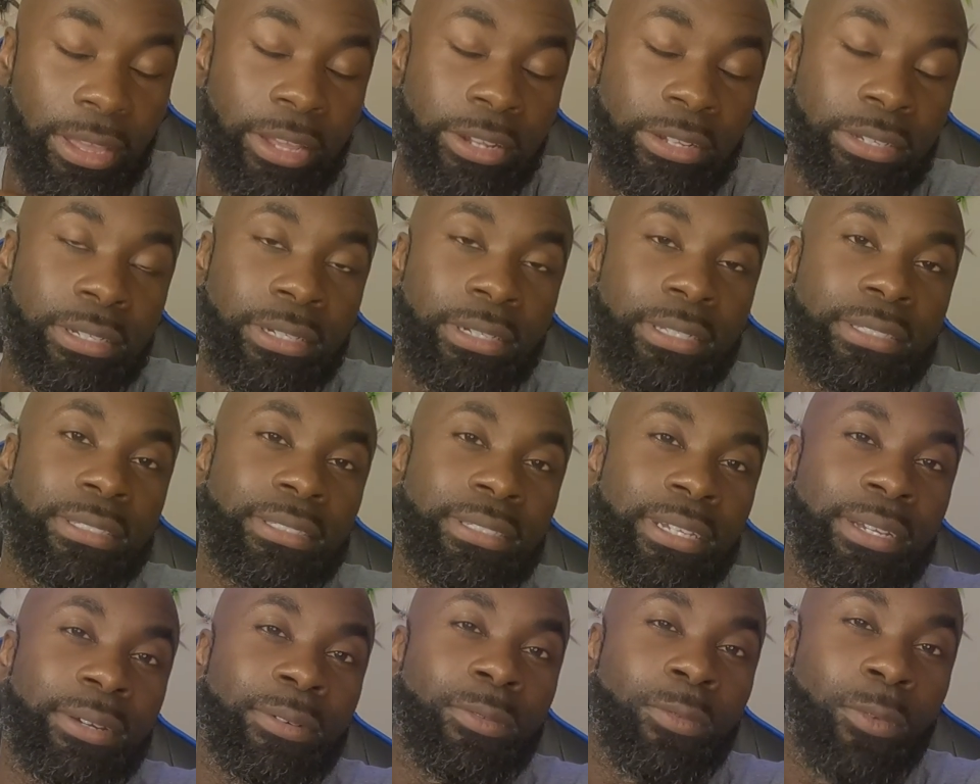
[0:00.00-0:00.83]
And you're gonna
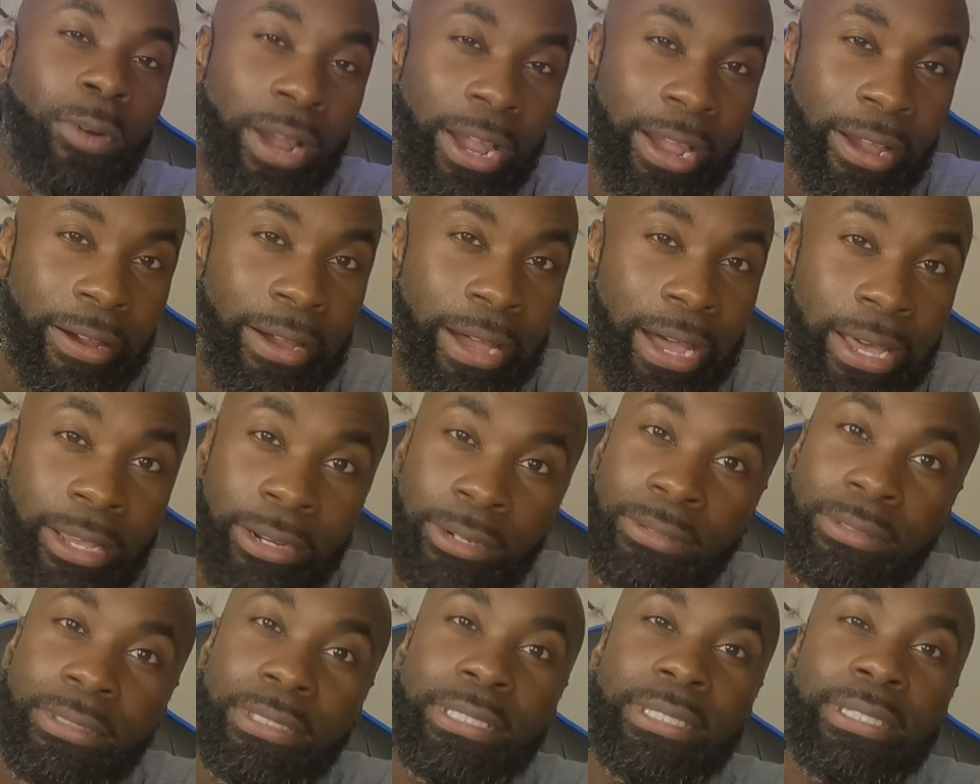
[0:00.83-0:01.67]
say, wow,
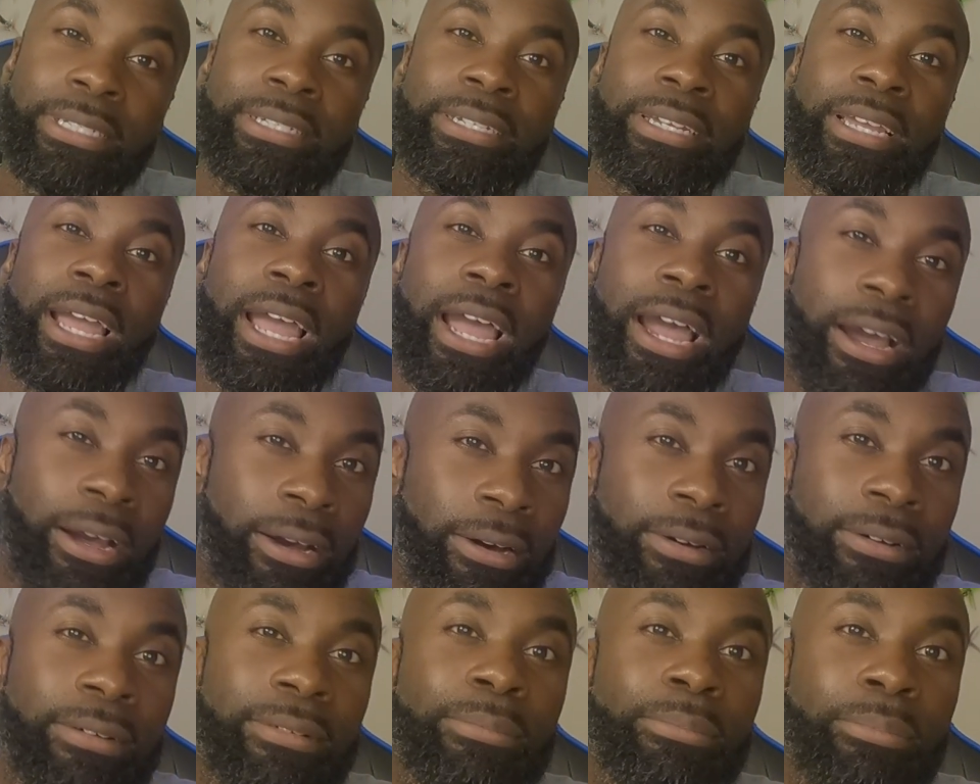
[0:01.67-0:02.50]
I don't see
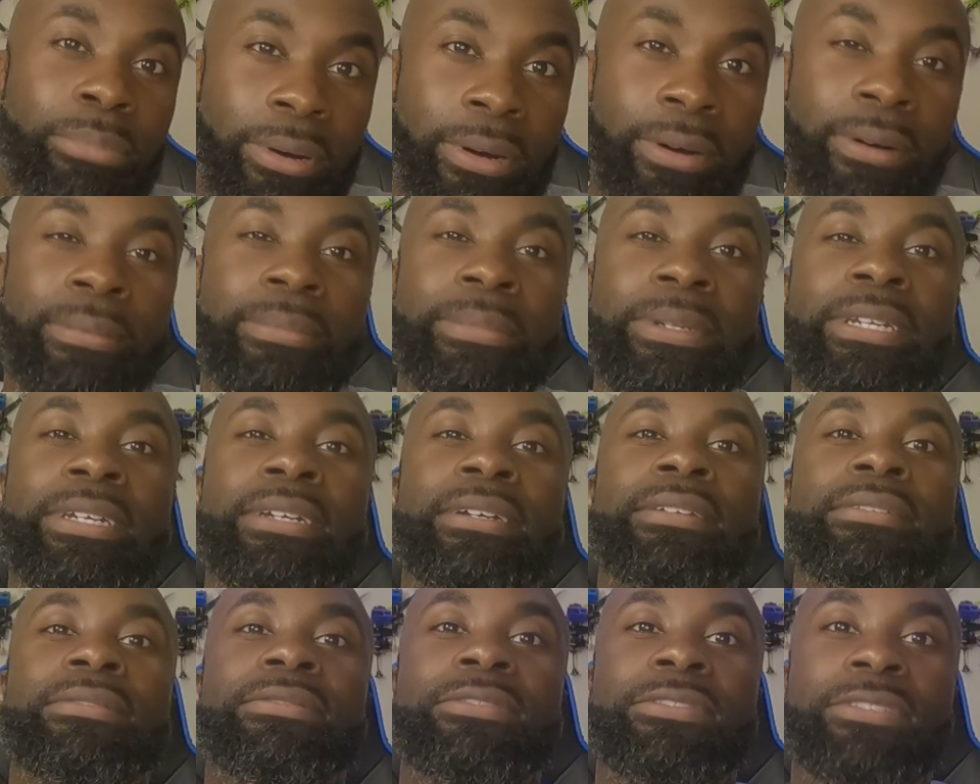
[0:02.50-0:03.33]
how
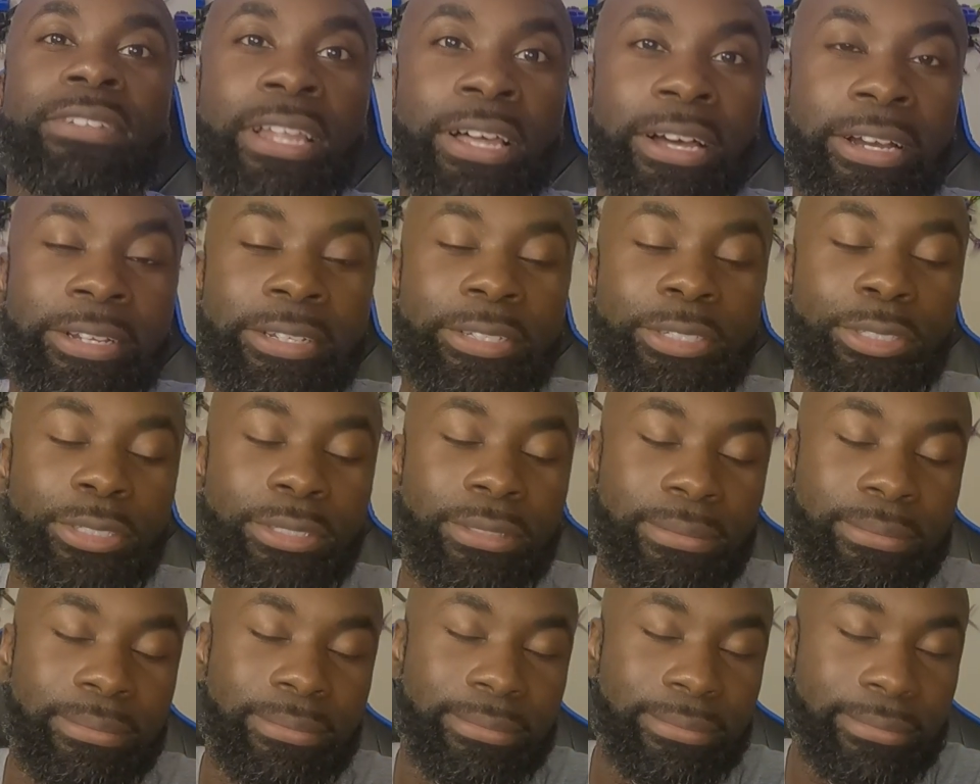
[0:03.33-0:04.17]
Baldman
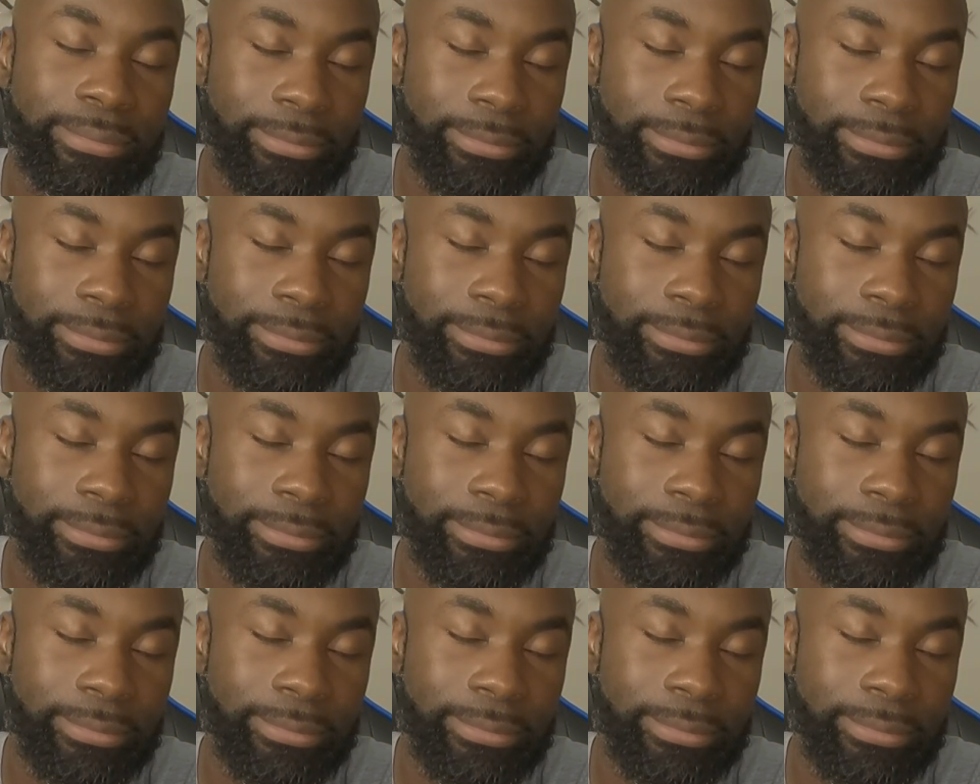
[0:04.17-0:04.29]
flies